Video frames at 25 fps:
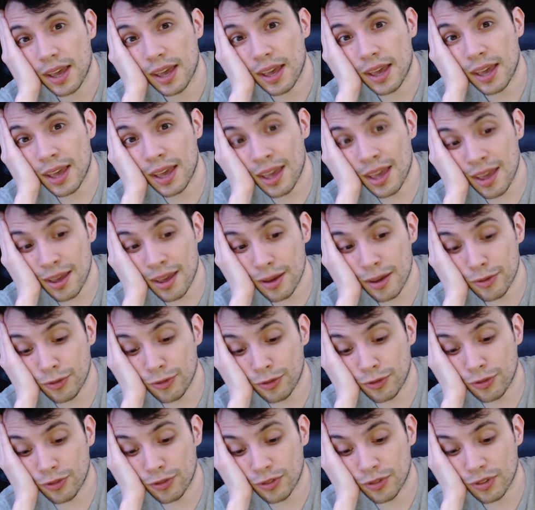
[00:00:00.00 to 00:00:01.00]

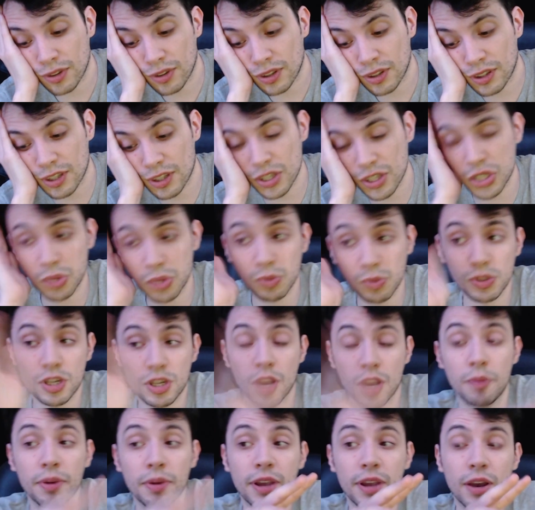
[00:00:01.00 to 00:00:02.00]
if this was
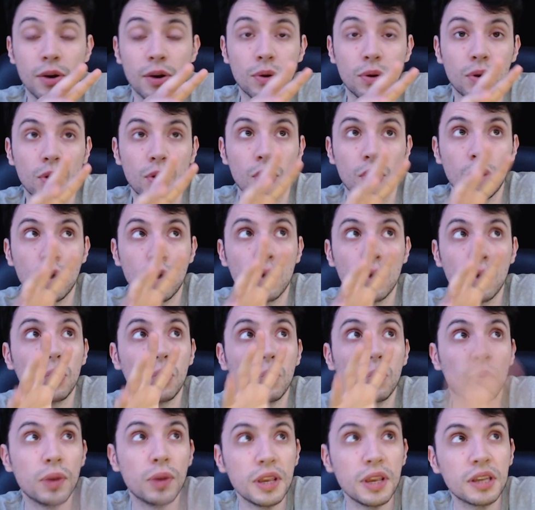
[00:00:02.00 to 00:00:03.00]
coming out
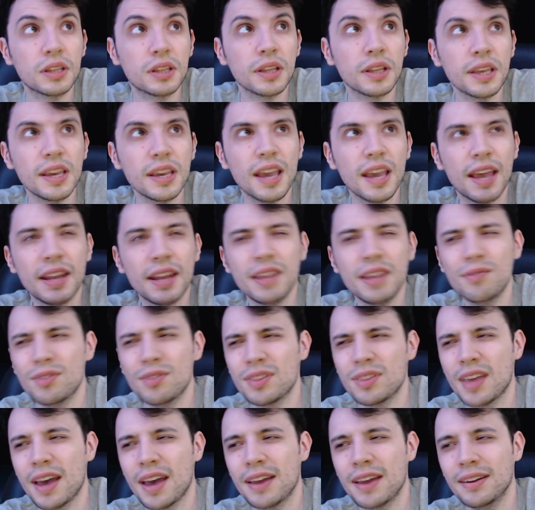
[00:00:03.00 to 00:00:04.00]
weekly, and
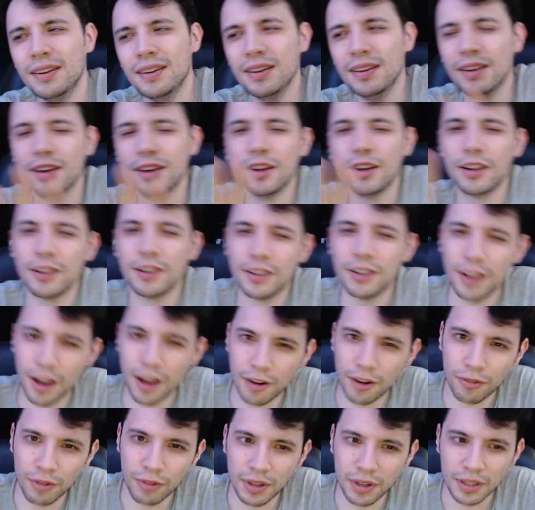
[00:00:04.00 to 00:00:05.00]
even then,
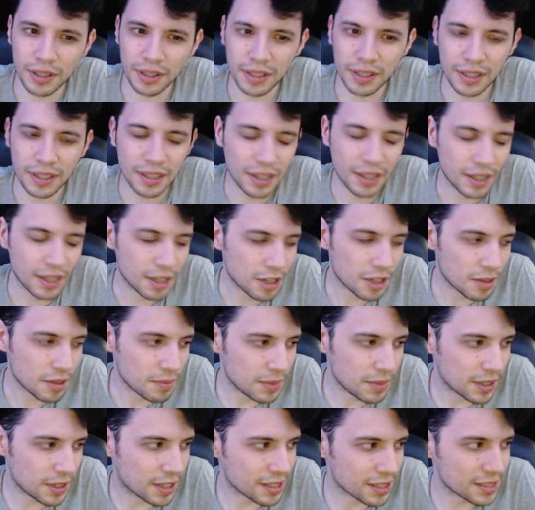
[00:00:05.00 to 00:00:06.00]
not really.
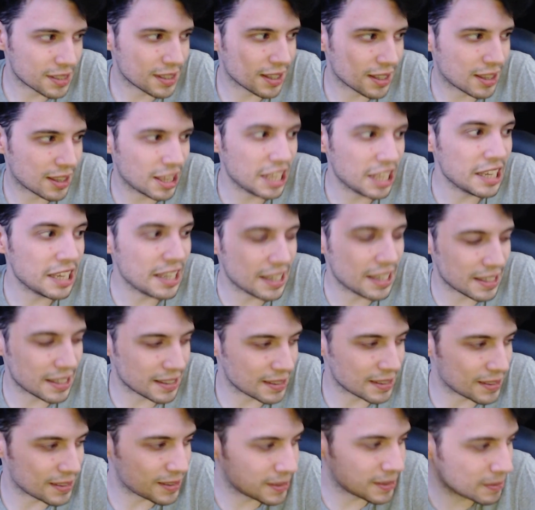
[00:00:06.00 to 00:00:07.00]
Because the thing
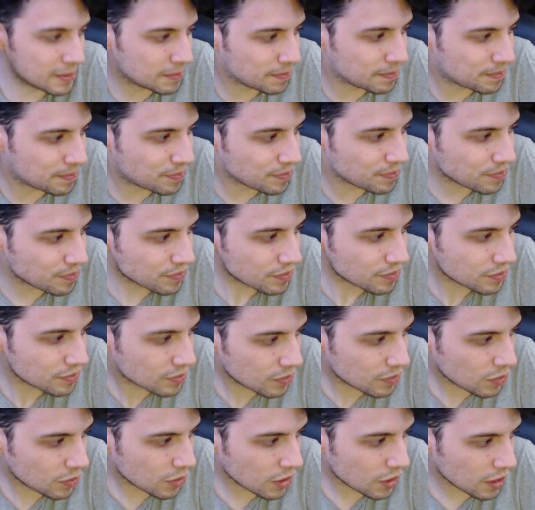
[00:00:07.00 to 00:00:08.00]
is,
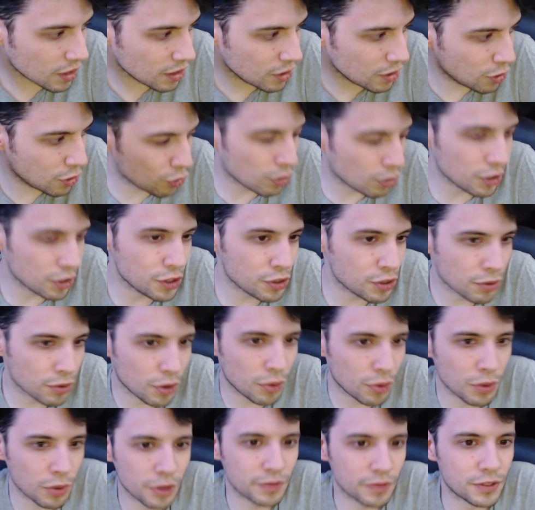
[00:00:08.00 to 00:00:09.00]

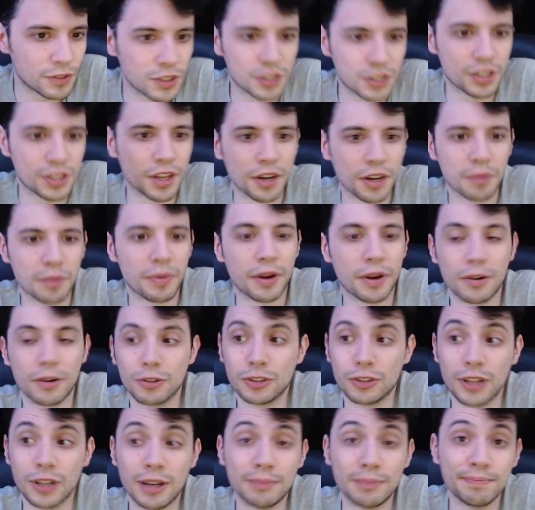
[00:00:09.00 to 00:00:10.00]
Crunchyroll would have just done a better job.